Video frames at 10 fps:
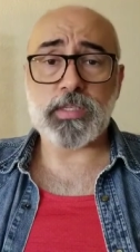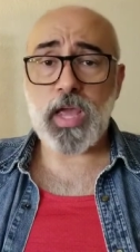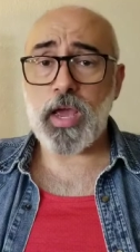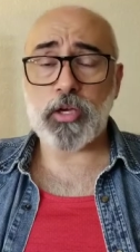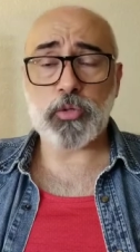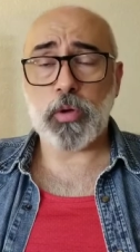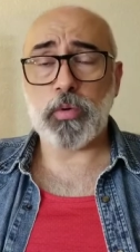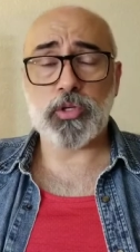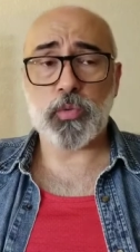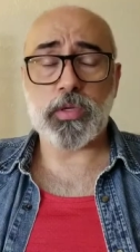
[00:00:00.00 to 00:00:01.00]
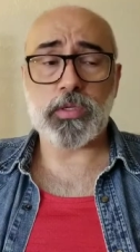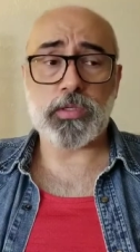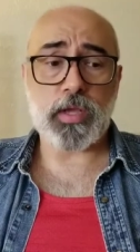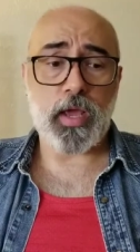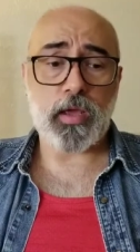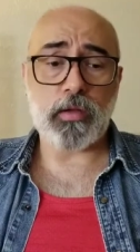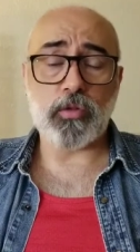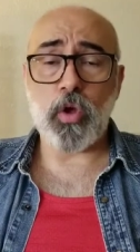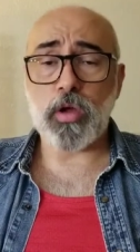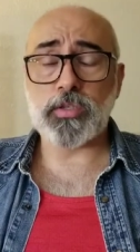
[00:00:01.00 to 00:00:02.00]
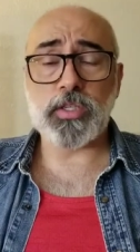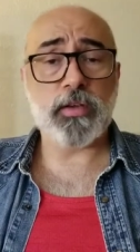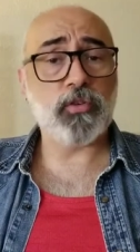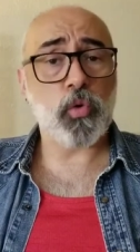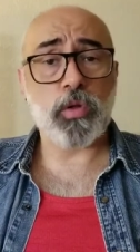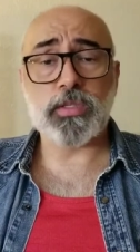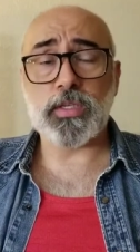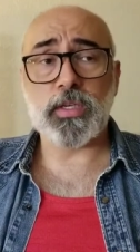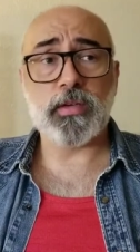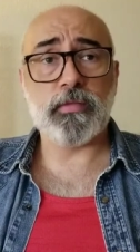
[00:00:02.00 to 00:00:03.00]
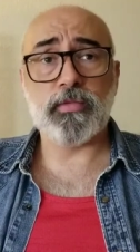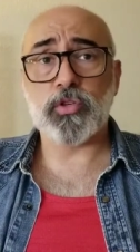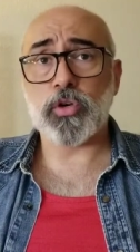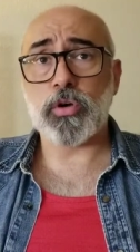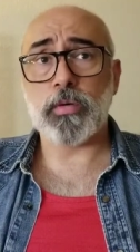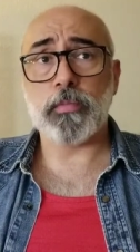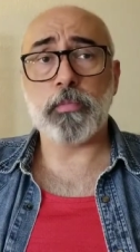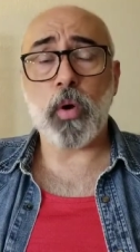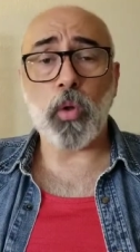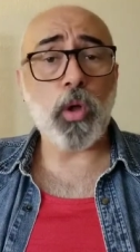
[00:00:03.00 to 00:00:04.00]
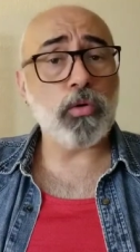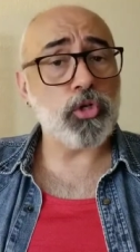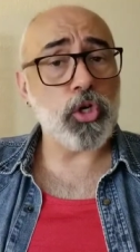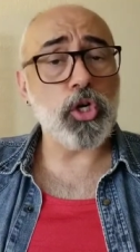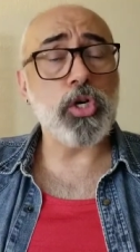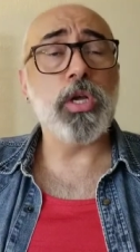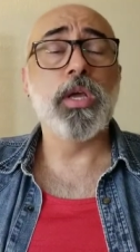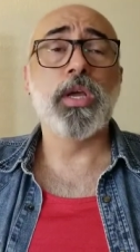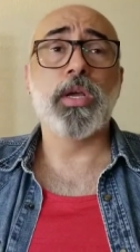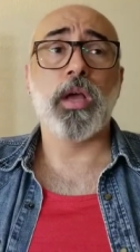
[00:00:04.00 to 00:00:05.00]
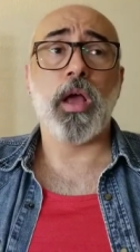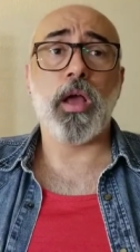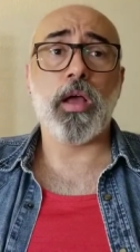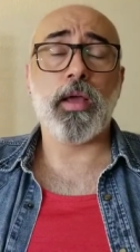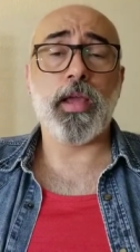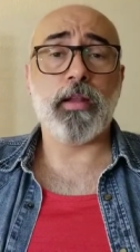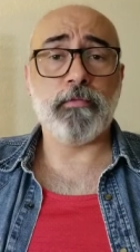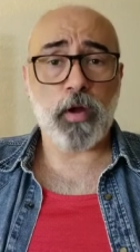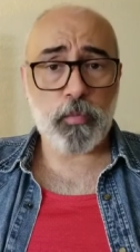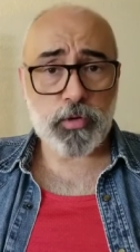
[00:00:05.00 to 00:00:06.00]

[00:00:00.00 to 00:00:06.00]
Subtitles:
casual, which was a long sleeve, short sleeve shirt, polo shirt in very